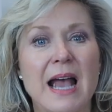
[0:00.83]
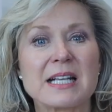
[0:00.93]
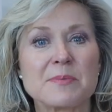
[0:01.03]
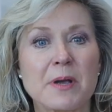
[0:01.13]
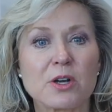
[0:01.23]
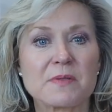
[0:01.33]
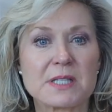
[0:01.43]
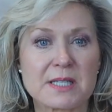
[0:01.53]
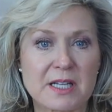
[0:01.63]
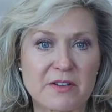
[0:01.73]
As mayor of the
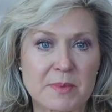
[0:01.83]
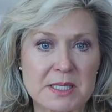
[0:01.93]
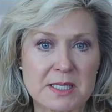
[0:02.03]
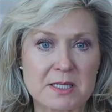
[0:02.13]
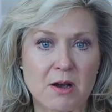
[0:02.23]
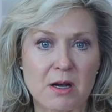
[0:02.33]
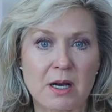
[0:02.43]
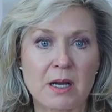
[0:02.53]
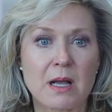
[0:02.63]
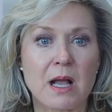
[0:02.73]
city of
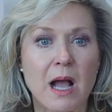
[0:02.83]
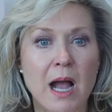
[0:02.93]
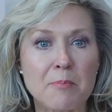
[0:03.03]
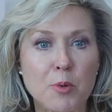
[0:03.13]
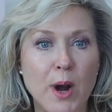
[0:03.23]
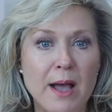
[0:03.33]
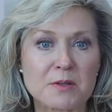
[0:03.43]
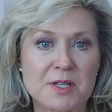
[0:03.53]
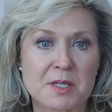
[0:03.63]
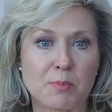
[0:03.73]
Mississauga, I'm
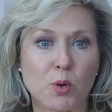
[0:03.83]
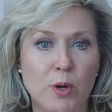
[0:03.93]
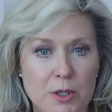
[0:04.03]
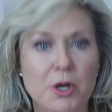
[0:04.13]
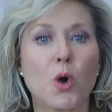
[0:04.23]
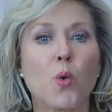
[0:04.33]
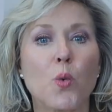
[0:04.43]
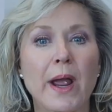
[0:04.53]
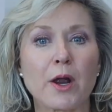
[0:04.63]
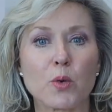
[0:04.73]
proud to support
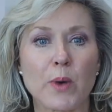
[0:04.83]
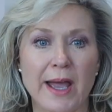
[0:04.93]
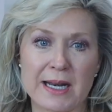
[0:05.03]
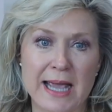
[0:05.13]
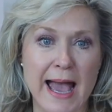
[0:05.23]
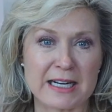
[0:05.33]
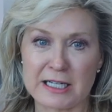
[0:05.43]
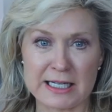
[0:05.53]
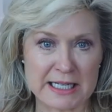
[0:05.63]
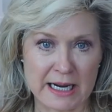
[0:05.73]
Wear Red
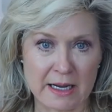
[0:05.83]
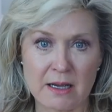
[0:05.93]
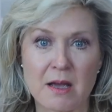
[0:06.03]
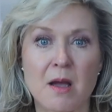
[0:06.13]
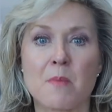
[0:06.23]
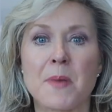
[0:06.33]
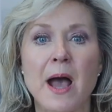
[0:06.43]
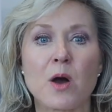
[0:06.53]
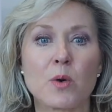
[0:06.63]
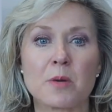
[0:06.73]
Canada Day,
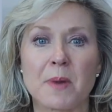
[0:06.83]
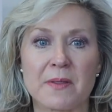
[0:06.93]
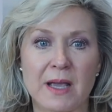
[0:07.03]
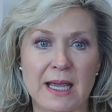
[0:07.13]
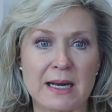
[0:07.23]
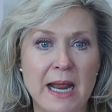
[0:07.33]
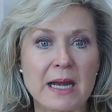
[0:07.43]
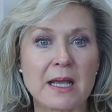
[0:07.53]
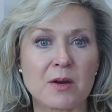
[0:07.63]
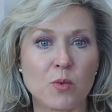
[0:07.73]
powered by the
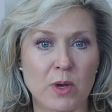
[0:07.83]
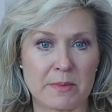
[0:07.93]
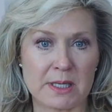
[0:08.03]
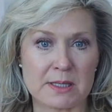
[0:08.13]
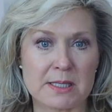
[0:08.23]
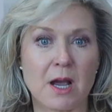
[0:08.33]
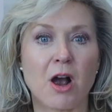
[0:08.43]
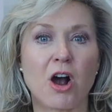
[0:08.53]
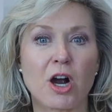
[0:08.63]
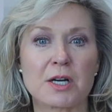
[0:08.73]
Canadian Women's
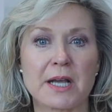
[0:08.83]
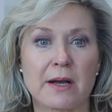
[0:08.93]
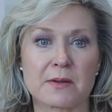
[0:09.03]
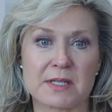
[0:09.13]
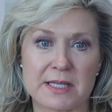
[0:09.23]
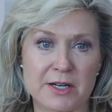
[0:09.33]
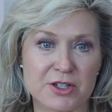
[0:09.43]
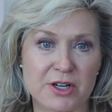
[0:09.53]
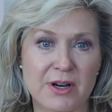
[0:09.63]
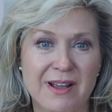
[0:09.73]
Heart Health
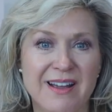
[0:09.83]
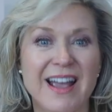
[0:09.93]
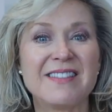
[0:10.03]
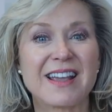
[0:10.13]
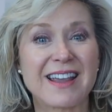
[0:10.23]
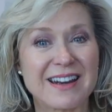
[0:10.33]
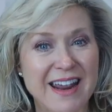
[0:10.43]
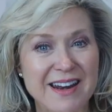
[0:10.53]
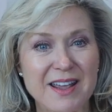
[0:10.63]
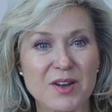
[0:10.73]
Centre and the
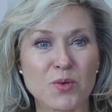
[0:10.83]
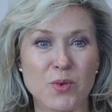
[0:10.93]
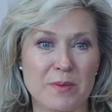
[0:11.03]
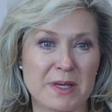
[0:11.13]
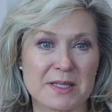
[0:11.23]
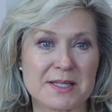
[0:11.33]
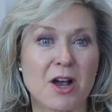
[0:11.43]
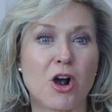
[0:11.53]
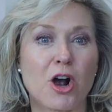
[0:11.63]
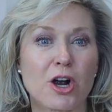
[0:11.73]
Canadian Women's
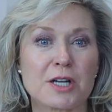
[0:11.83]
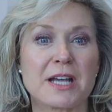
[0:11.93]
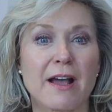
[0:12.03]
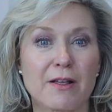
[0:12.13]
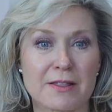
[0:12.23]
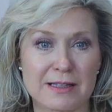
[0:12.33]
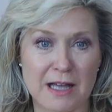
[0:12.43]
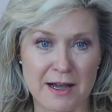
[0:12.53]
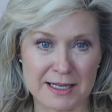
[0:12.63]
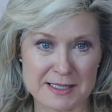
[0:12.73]
Heart Health
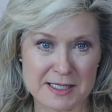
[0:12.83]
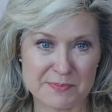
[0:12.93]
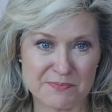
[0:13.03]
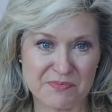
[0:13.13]
Alliance.